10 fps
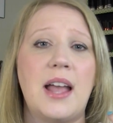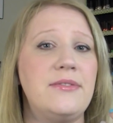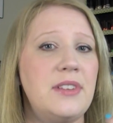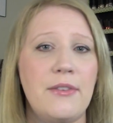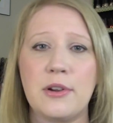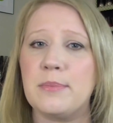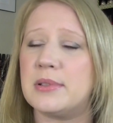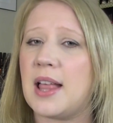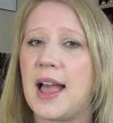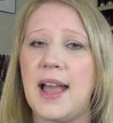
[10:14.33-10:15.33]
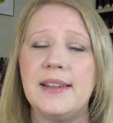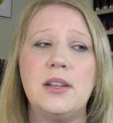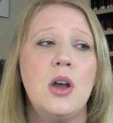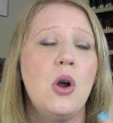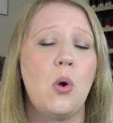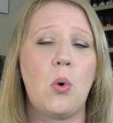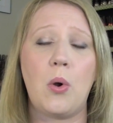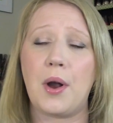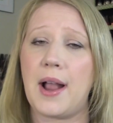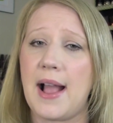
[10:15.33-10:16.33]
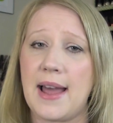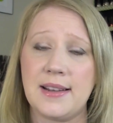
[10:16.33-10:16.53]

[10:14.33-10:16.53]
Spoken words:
I've never bled or had